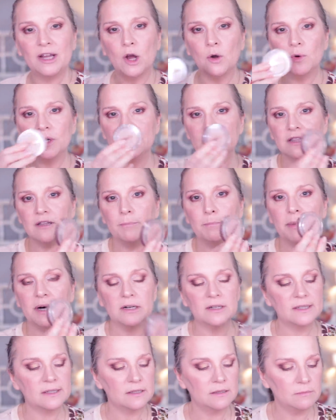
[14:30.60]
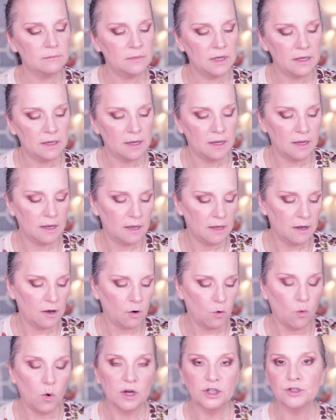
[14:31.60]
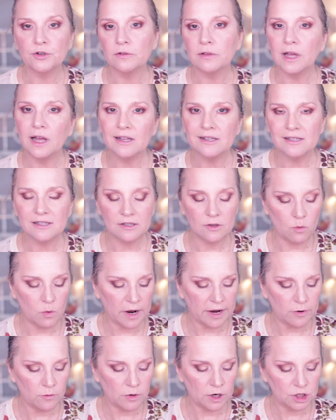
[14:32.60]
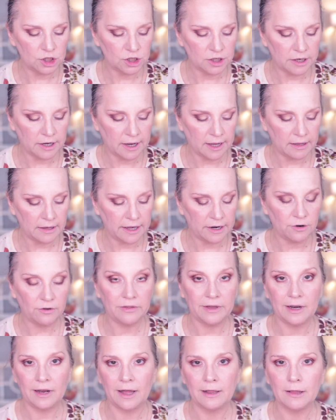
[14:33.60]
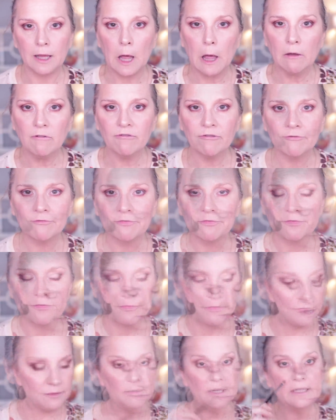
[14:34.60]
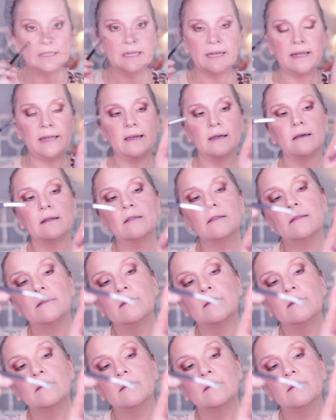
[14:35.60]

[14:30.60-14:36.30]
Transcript: go into the Buxom Wanderlust, the white Russian highlighter that I love. So I'm going to take